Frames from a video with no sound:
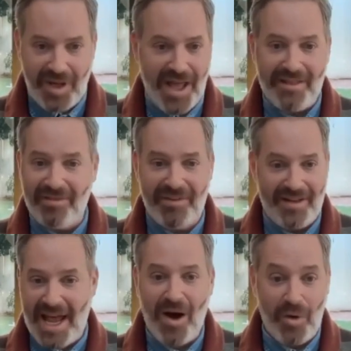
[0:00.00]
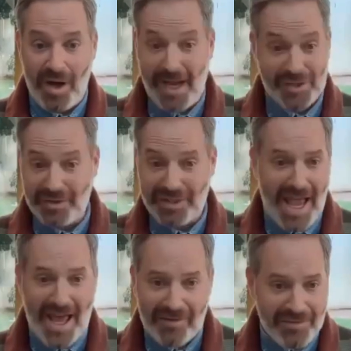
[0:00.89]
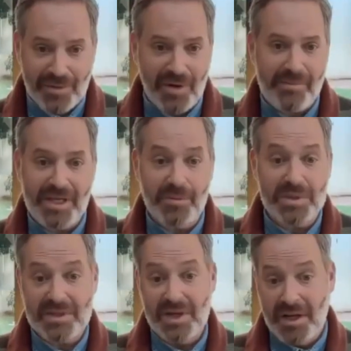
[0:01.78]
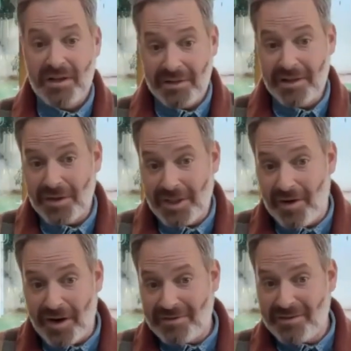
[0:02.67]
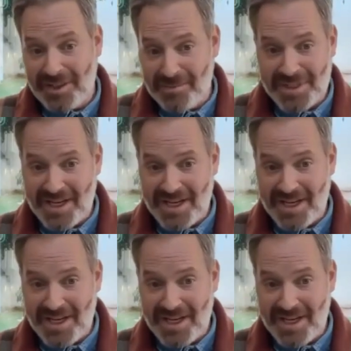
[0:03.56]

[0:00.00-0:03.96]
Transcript: And now I'm actually at a funeral. I mean, it was literally art imitating